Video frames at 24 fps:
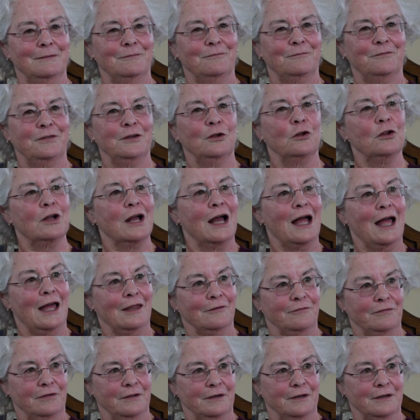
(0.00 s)
feel
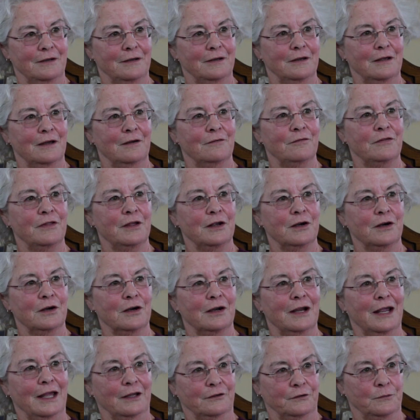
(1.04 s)
confident of
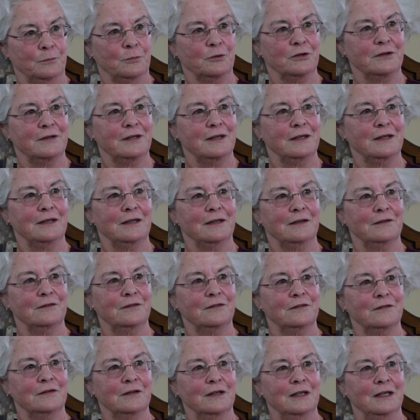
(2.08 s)
their
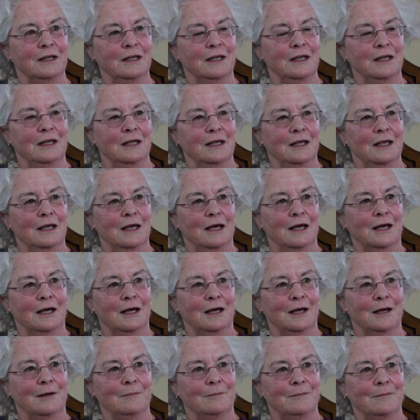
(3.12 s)
expertise,
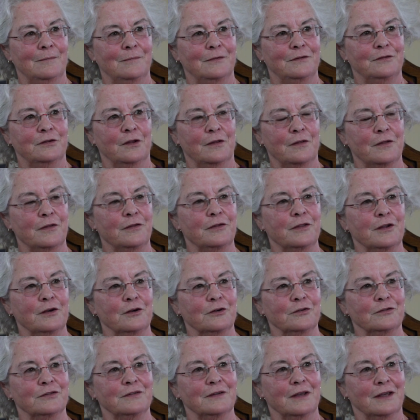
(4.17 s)
so that
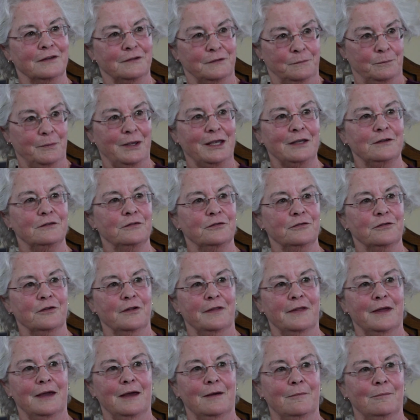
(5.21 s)
there's a space for
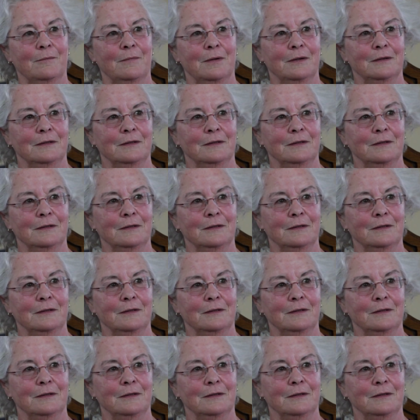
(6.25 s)
them.